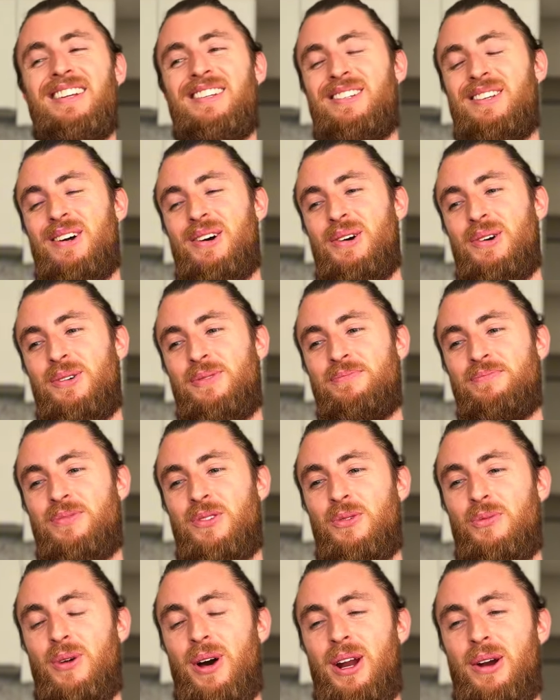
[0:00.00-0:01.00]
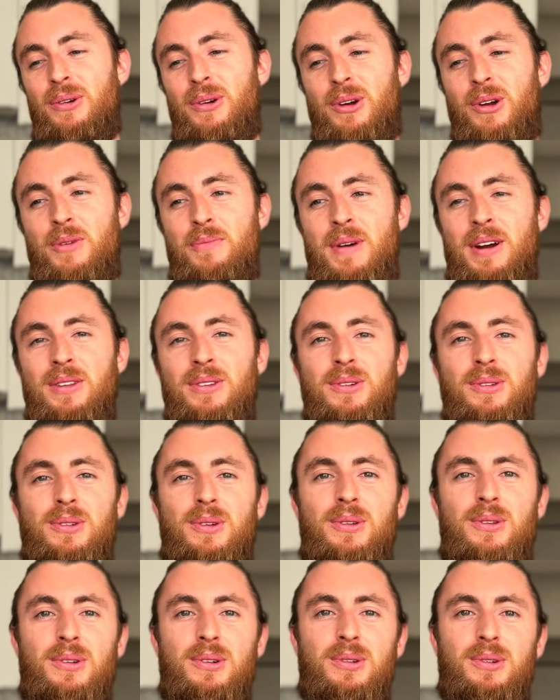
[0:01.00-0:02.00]
so, what I recommend you to
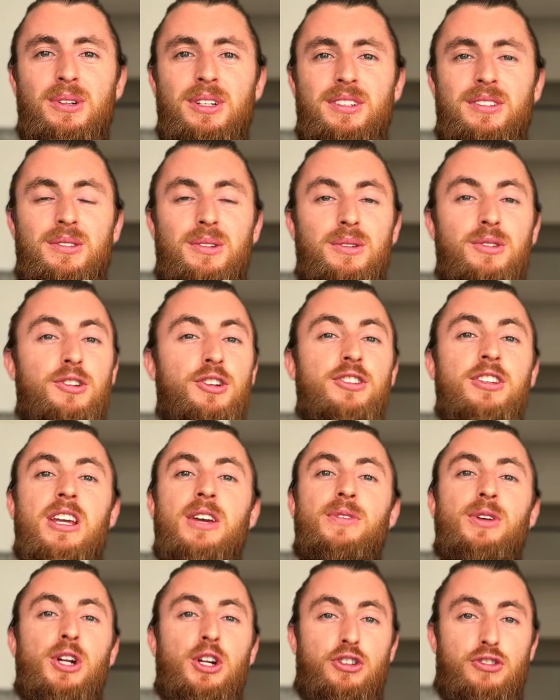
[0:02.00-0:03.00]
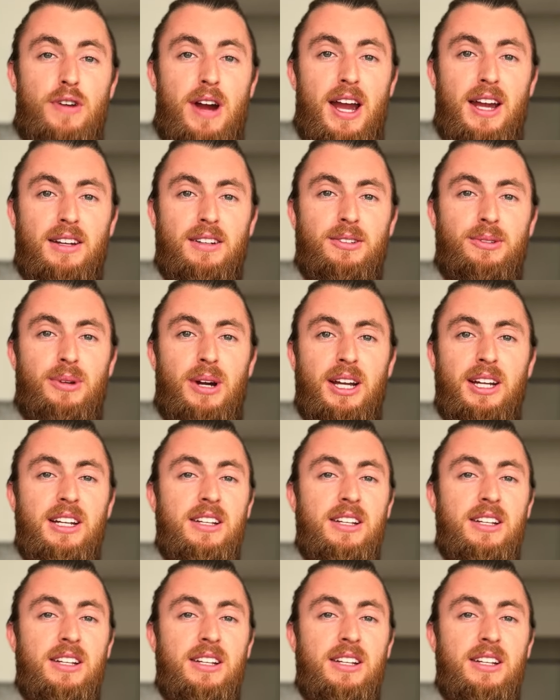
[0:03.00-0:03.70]
do is to just give it a try right?